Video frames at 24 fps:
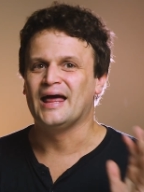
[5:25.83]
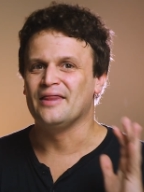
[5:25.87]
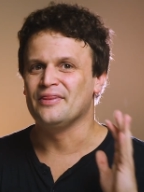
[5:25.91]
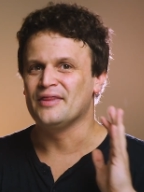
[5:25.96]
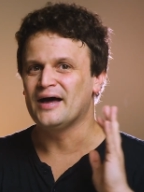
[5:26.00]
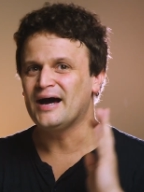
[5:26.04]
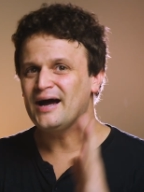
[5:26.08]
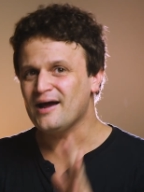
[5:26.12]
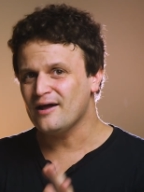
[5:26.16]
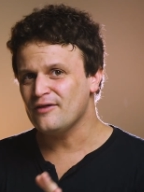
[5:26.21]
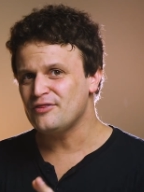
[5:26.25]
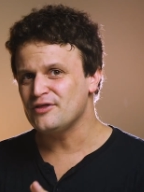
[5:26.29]

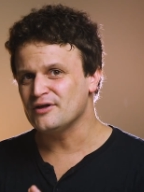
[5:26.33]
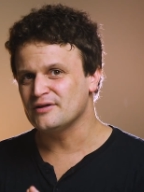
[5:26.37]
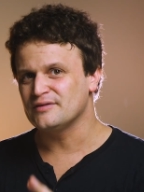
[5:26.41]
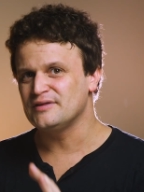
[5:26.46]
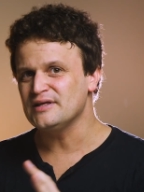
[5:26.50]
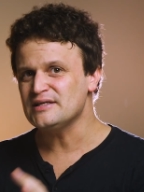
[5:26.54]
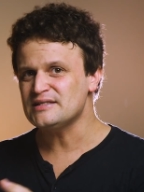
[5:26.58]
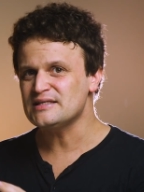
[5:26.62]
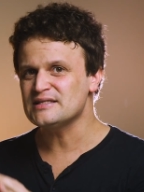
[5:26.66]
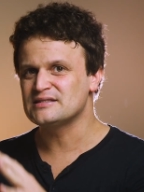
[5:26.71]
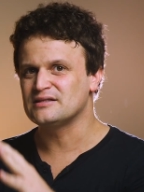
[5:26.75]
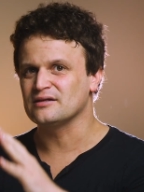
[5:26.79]
And I
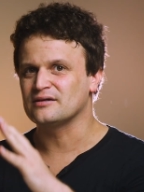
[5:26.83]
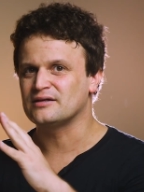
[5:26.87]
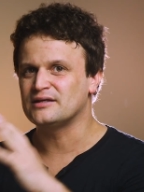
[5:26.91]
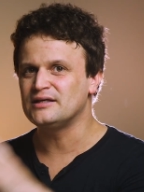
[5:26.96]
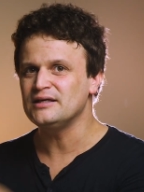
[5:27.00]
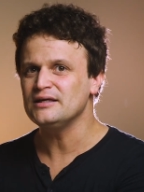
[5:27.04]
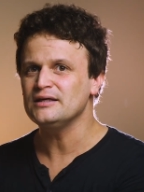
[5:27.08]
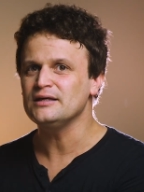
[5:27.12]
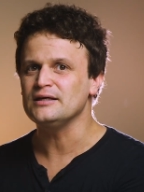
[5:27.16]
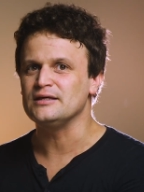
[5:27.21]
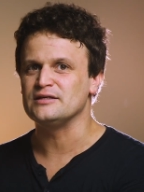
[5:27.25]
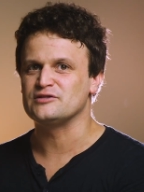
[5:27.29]
think this is the
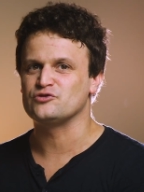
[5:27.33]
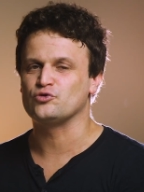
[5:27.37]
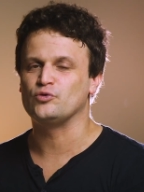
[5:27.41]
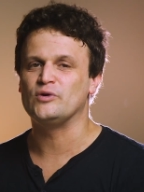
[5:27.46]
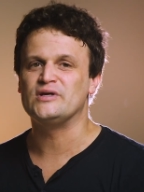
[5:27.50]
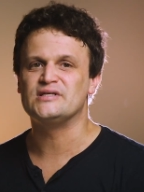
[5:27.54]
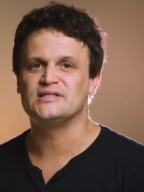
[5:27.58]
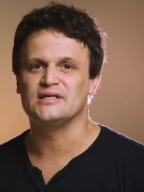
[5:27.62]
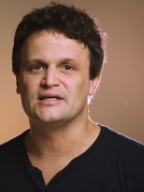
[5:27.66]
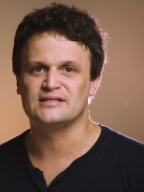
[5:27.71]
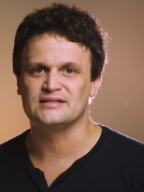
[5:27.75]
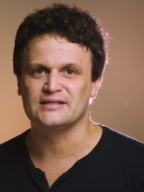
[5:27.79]
key in
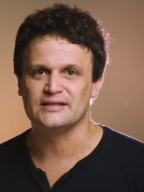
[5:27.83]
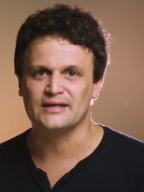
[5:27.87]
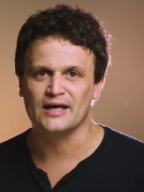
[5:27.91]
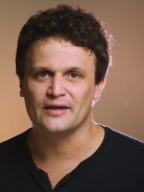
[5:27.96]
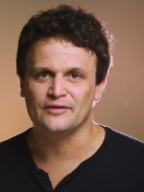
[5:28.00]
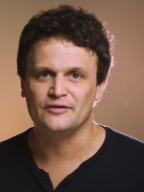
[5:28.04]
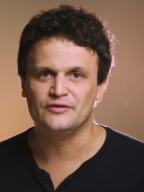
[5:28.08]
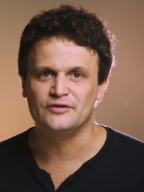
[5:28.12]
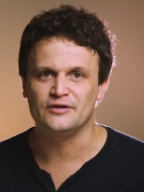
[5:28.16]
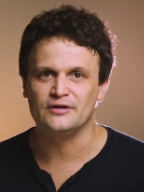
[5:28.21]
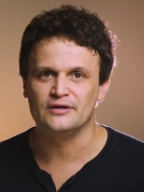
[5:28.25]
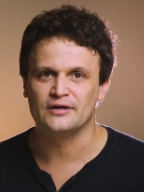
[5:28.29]
three
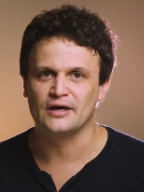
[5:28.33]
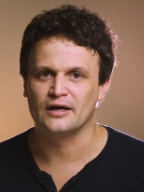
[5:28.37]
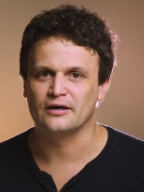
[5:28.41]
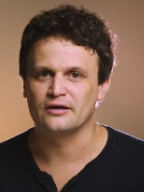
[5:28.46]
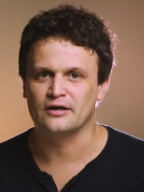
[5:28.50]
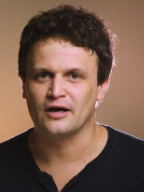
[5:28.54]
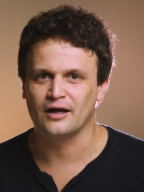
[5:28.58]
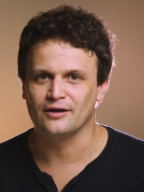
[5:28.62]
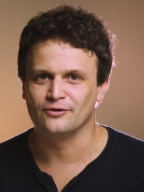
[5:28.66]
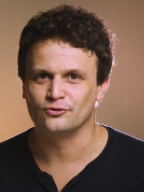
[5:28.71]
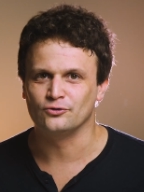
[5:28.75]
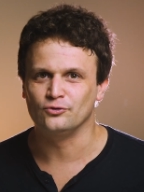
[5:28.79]
sixty editing
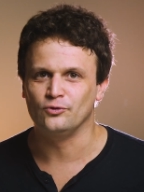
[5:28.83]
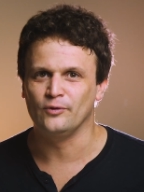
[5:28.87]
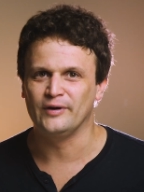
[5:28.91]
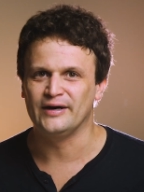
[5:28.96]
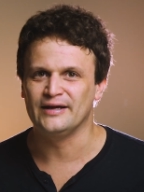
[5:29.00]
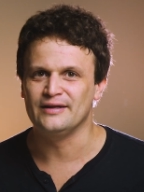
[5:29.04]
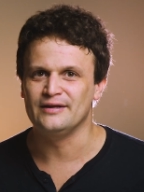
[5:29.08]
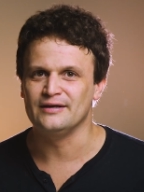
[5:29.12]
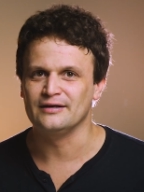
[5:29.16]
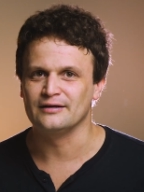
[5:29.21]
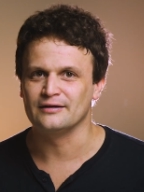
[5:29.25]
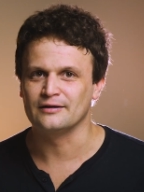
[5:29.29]
and color
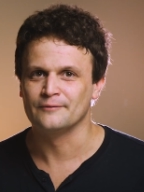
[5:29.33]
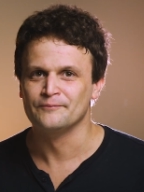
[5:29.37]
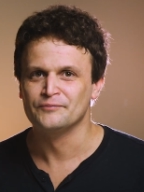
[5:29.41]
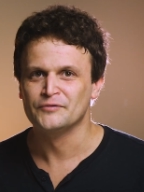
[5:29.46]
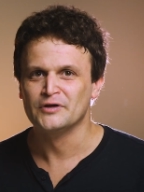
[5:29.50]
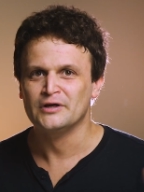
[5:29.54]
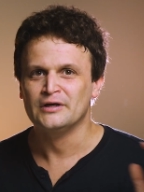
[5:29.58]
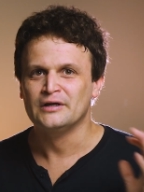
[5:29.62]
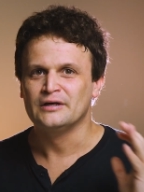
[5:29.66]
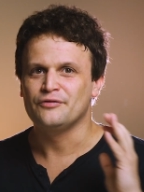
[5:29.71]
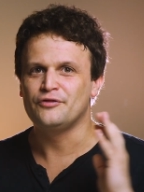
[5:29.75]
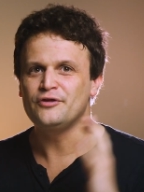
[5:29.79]
grading,
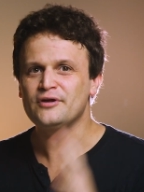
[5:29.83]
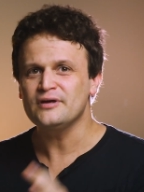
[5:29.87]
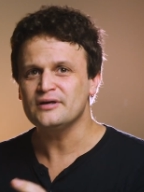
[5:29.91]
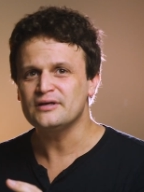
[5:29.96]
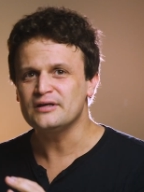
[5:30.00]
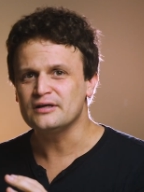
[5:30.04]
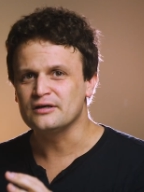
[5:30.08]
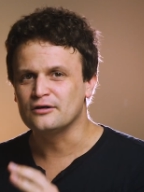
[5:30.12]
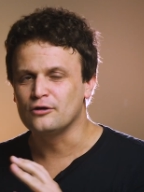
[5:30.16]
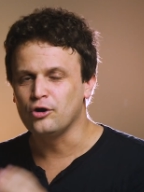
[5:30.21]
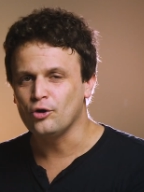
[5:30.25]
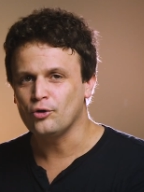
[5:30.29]

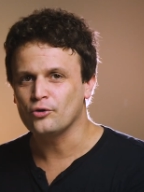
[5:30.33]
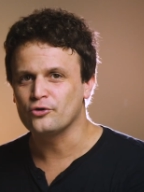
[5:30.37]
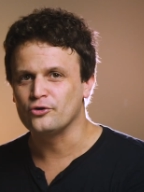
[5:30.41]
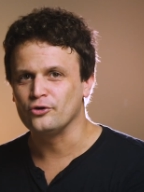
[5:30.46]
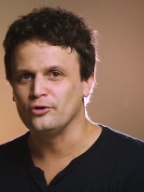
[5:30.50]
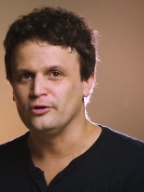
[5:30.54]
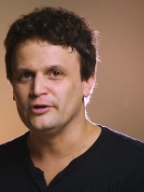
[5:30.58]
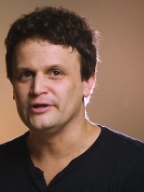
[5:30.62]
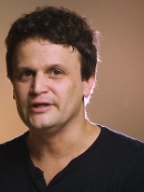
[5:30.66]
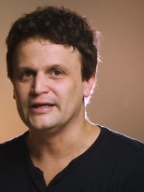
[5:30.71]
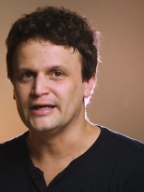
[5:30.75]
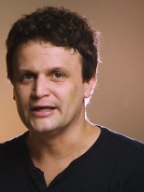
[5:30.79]
thinking
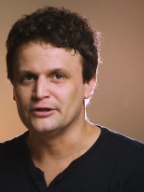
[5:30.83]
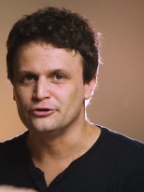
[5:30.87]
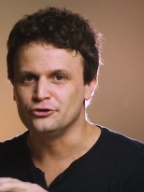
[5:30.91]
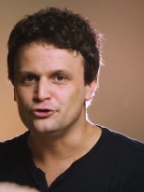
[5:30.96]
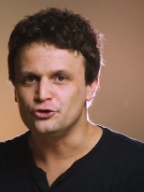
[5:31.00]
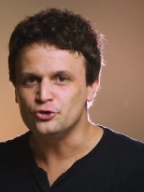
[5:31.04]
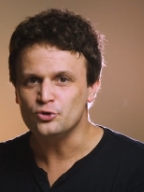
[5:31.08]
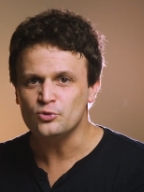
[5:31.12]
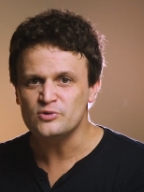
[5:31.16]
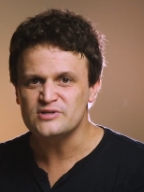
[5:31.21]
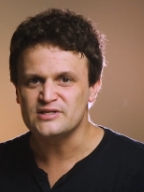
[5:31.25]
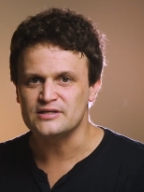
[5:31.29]
locally
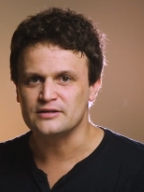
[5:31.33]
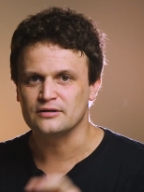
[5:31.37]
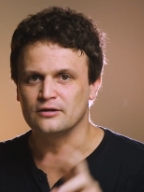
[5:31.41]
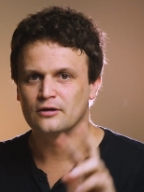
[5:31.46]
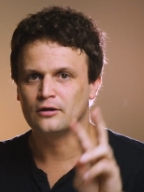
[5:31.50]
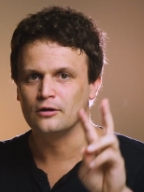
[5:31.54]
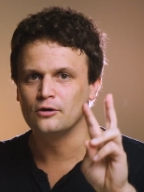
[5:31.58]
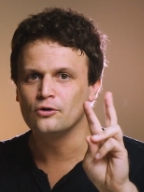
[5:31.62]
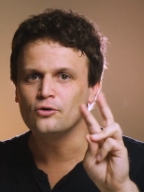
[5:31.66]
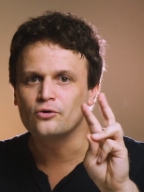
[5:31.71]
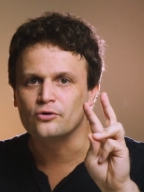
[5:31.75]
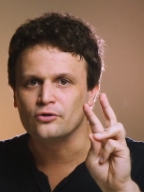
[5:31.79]
and using
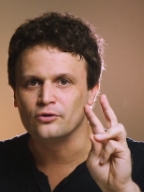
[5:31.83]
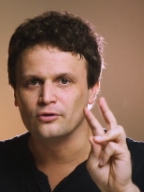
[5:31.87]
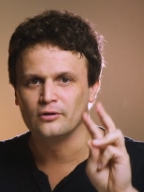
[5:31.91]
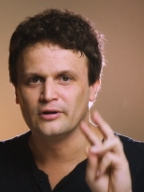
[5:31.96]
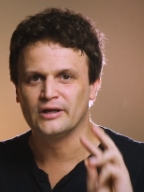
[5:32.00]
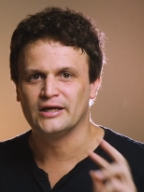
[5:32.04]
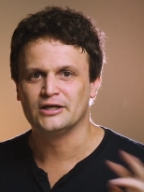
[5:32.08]
local